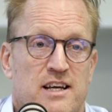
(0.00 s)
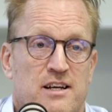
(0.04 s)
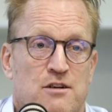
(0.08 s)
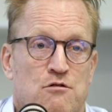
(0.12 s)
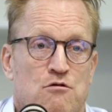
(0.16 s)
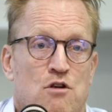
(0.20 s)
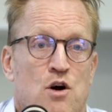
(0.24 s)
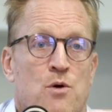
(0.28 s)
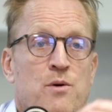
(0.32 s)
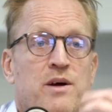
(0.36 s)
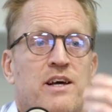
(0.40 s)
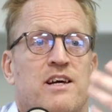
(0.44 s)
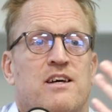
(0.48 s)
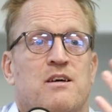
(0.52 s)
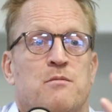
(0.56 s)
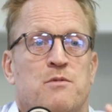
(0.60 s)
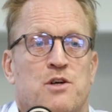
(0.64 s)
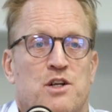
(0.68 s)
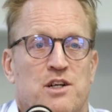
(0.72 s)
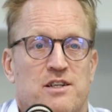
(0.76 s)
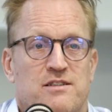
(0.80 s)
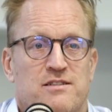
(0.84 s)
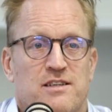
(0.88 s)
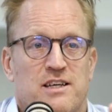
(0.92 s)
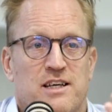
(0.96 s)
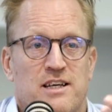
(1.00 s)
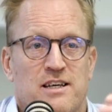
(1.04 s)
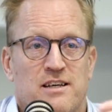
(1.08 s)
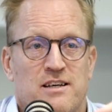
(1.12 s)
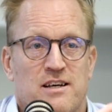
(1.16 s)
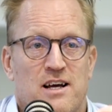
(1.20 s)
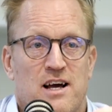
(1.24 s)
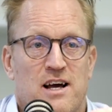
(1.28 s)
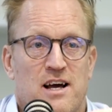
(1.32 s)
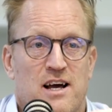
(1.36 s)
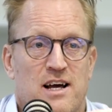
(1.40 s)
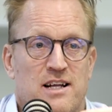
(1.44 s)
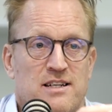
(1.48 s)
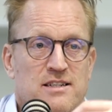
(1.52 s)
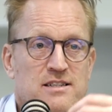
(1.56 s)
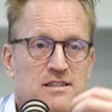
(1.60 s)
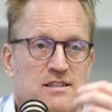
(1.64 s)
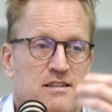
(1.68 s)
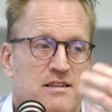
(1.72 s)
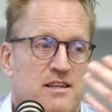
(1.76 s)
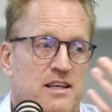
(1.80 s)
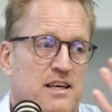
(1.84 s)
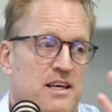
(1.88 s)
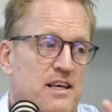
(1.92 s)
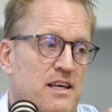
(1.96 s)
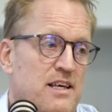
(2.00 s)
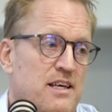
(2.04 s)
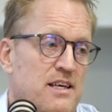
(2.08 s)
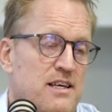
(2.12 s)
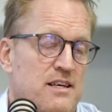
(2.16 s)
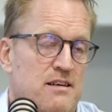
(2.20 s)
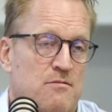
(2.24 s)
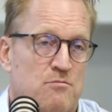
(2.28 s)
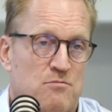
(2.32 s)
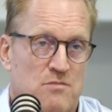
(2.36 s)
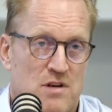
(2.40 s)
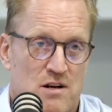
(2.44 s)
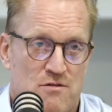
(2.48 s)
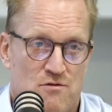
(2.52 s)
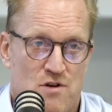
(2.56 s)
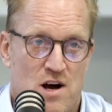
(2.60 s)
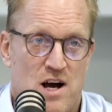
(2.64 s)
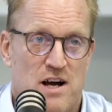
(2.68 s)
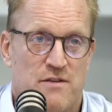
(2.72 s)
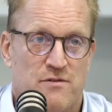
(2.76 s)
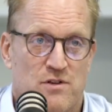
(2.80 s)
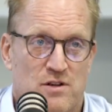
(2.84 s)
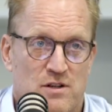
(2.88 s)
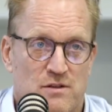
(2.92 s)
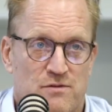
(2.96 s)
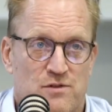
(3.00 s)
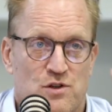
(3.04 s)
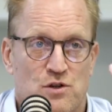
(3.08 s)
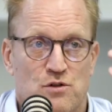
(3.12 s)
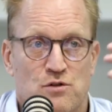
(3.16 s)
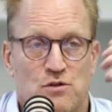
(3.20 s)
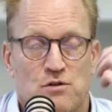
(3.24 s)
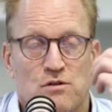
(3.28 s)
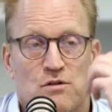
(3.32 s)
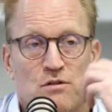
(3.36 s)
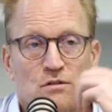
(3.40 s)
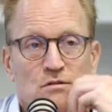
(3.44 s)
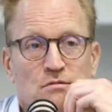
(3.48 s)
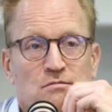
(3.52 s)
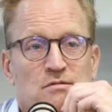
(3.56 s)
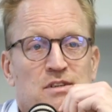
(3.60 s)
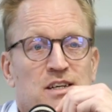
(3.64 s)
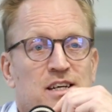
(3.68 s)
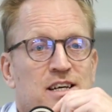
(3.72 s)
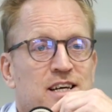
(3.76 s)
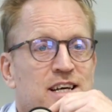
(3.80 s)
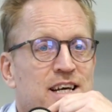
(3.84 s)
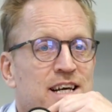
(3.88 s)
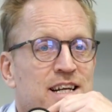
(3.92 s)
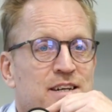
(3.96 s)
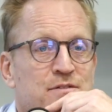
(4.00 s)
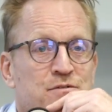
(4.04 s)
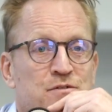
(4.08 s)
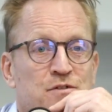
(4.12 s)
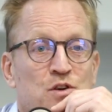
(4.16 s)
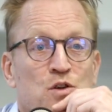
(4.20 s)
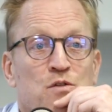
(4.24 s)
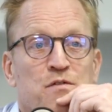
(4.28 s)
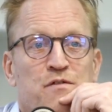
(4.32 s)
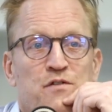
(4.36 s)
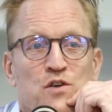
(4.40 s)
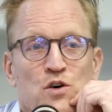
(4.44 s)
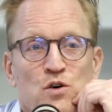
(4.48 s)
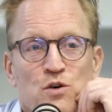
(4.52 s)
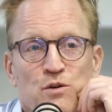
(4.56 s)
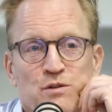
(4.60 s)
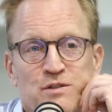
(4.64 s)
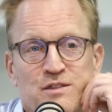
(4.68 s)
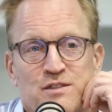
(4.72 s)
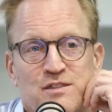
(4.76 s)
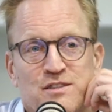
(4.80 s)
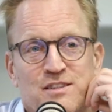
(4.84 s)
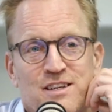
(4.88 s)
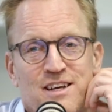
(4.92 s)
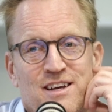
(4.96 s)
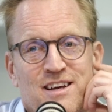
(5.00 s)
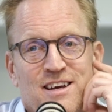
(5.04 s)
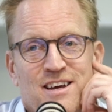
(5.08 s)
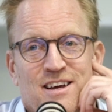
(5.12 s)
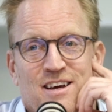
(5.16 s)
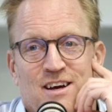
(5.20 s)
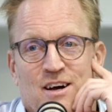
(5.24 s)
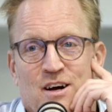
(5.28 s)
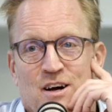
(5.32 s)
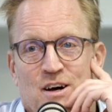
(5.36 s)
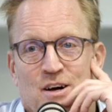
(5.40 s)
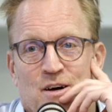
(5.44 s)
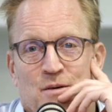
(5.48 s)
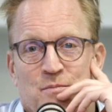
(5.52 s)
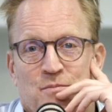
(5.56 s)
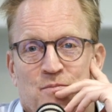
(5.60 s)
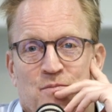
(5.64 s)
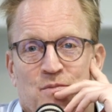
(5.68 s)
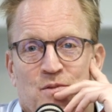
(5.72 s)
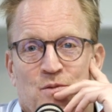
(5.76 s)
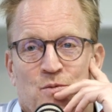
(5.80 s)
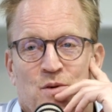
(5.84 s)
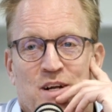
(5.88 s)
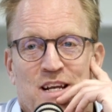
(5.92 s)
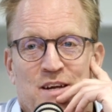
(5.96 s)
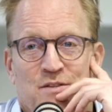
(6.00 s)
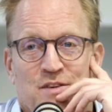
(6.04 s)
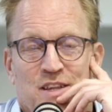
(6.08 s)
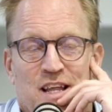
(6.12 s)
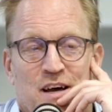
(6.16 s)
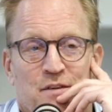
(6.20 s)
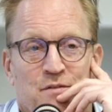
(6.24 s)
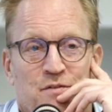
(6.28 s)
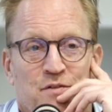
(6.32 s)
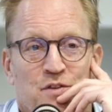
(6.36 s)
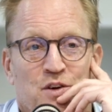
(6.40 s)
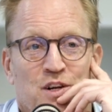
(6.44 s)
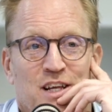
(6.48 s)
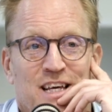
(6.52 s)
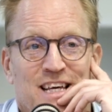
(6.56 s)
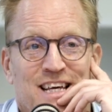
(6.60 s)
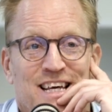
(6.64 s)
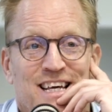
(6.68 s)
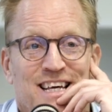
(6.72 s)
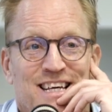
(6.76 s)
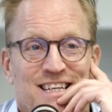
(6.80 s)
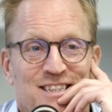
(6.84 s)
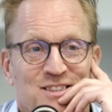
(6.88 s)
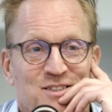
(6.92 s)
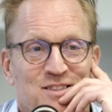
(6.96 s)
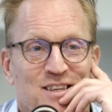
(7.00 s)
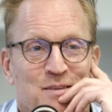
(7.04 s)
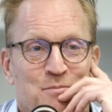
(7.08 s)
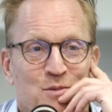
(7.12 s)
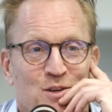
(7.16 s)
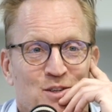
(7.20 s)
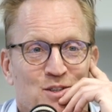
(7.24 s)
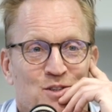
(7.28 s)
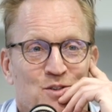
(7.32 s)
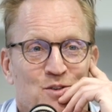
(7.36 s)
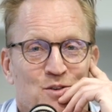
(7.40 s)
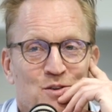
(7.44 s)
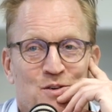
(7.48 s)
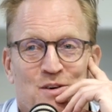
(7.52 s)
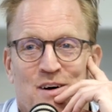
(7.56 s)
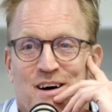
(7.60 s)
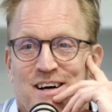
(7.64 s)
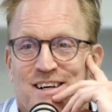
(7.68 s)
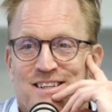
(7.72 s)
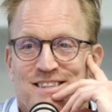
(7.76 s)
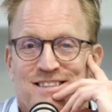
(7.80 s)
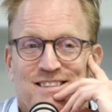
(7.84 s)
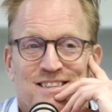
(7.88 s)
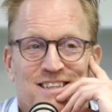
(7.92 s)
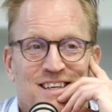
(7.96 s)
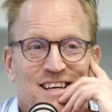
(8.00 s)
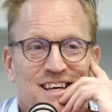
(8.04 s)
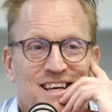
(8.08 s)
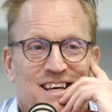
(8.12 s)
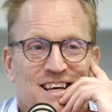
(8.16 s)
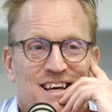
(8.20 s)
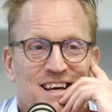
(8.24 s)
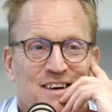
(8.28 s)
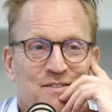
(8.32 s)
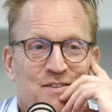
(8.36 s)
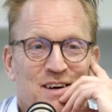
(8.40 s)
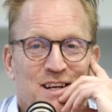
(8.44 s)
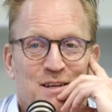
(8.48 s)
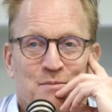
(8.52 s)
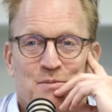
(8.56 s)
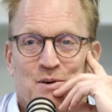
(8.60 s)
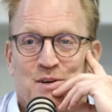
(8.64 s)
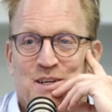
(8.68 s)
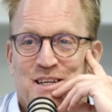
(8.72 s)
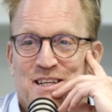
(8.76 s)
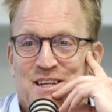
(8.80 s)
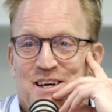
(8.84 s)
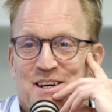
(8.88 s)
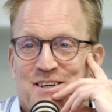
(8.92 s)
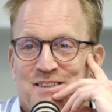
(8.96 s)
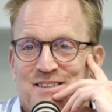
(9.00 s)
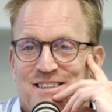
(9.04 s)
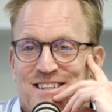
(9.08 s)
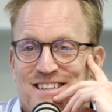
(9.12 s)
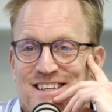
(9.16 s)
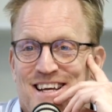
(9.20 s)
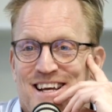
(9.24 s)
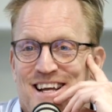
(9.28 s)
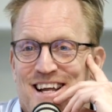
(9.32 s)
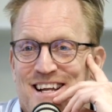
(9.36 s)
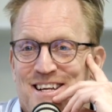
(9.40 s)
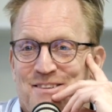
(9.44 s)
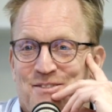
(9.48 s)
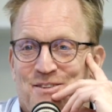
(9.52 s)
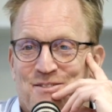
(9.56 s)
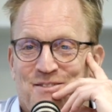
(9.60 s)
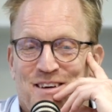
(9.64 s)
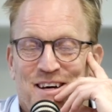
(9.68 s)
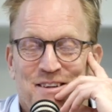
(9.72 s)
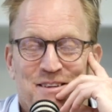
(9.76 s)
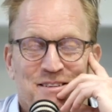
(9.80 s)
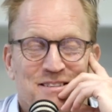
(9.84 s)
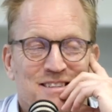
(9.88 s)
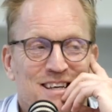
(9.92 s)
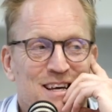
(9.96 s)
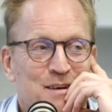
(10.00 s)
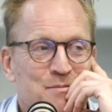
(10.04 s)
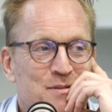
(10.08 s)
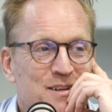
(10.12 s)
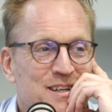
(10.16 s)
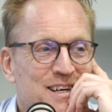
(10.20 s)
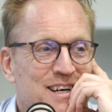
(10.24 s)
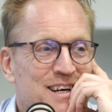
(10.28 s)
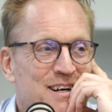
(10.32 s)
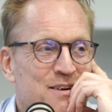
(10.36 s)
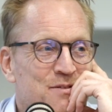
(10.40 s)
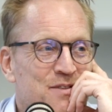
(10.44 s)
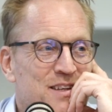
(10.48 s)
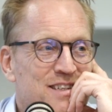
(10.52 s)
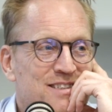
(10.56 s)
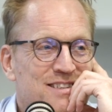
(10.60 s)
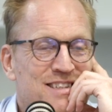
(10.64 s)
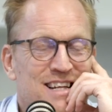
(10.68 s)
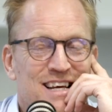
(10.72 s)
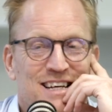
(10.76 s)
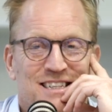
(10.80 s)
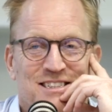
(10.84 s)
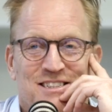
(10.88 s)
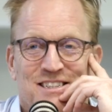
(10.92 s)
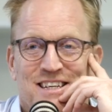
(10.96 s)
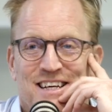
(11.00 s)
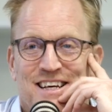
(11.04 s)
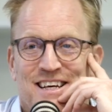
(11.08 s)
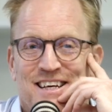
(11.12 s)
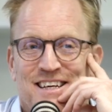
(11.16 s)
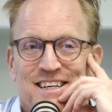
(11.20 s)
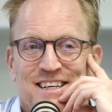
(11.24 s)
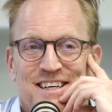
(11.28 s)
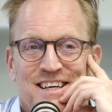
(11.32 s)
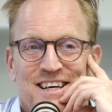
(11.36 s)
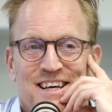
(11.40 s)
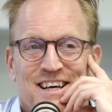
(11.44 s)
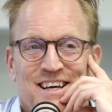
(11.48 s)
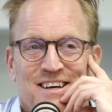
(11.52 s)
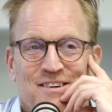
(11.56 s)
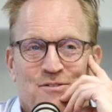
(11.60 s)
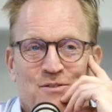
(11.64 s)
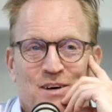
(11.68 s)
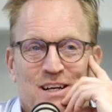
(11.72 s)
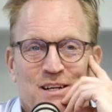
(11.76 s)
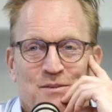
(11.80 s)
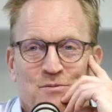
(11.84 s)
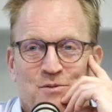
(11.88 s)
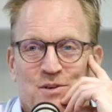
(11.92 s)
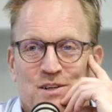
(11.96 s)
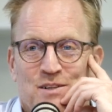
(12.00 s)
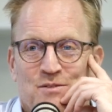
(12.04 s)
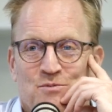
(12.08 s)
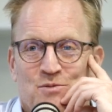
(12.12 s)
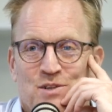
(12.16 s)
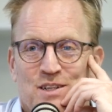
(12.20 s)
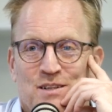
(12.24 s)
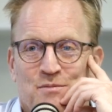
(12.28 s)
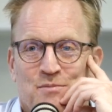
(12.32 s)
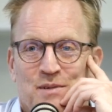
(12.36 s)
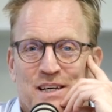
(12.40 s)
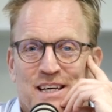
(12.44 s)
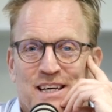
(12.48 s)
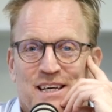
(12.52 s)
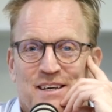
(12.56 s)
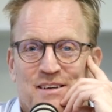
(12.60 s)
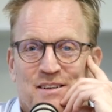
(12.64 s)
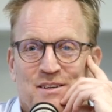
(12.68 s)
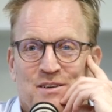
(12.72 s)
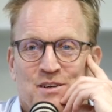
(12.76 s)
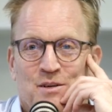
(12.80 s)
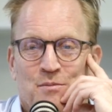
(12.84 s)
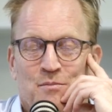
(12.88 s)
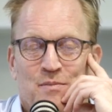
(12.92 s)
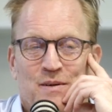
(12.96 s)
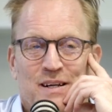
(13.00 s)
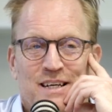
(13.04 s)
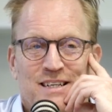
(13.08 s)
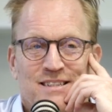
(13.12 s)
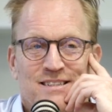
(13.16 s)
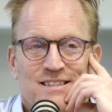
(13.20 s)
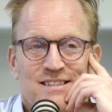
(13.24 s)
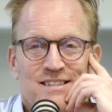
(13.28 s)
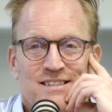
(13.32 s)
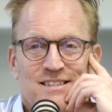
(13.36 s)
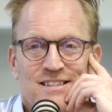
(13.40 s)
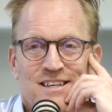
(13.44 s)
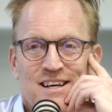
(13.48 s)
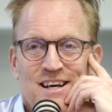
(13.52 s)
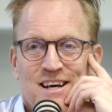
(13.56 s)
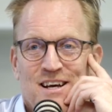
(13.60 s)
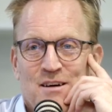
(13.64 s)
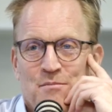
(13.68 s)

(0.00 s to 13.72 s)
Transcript: a growing community, and the arrival of Google in full force, whenever that fully is. I'm not sure quite if anybody knows, anyone around the table here, if it's next year when it will be completed.